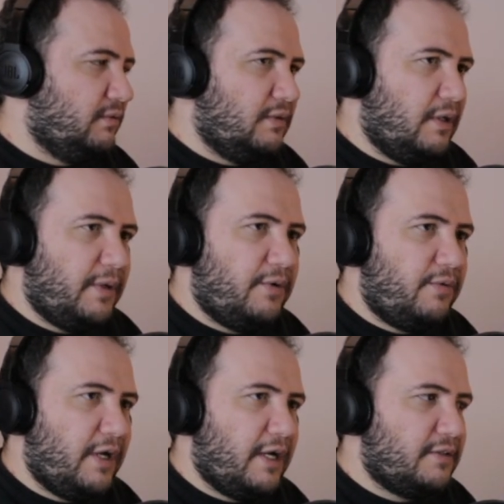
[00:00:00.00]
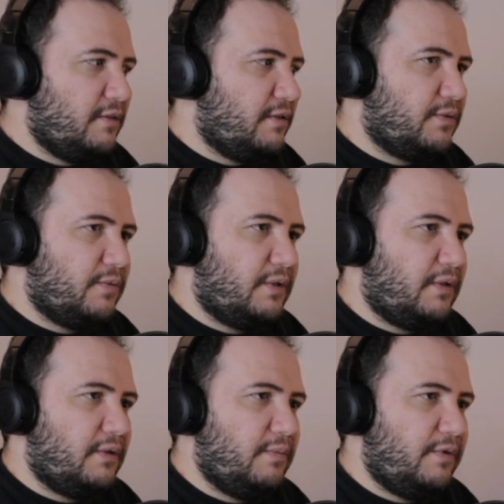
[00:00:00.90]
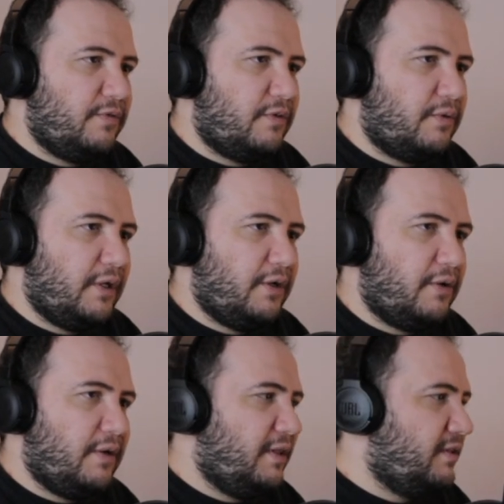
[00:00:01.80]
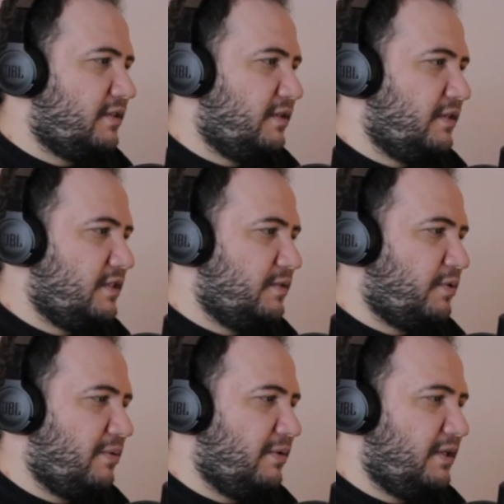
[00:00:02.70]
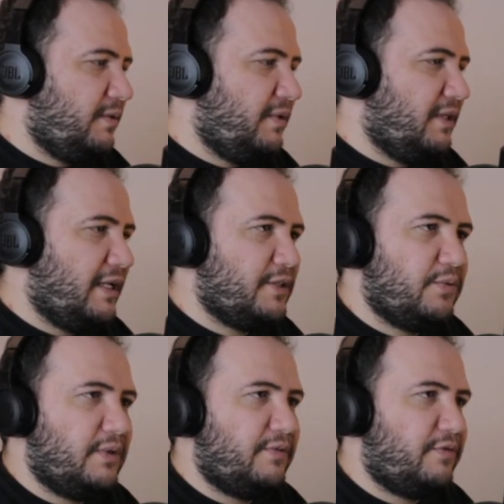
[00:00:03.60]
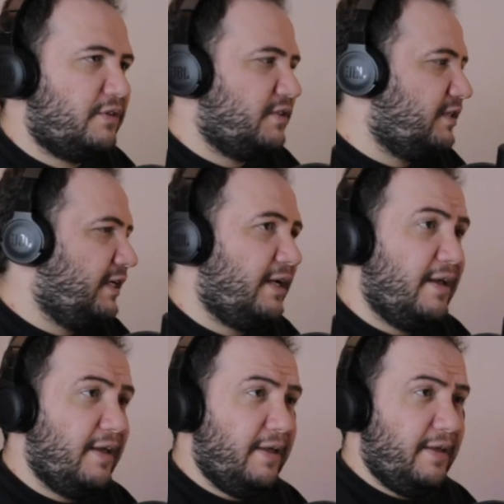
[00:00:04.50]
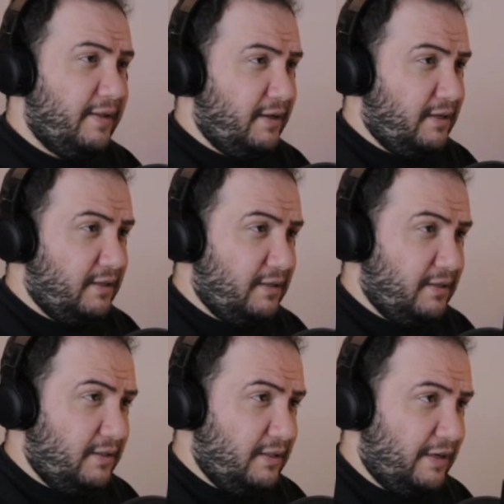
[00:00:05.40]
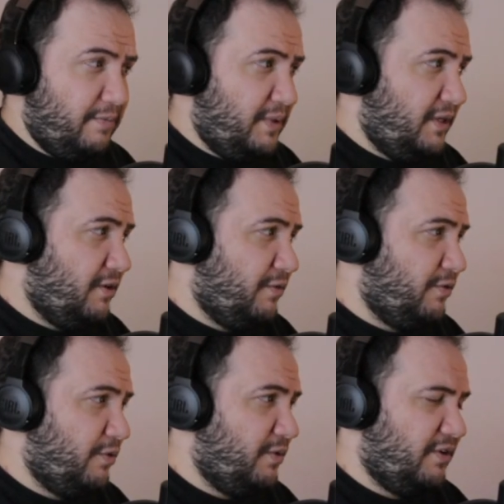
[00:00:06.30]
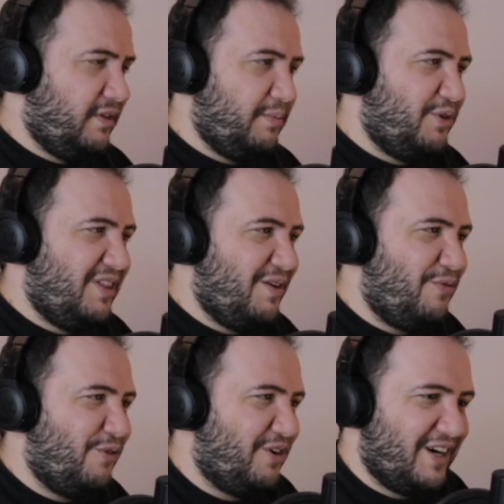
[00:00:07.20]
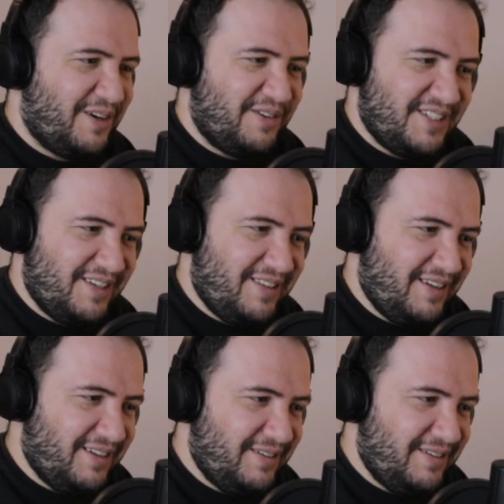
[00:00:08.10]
I'm going to react to this one before I go, and this is probably going to be the last one for today. I've been here for more than 4 hours, I think.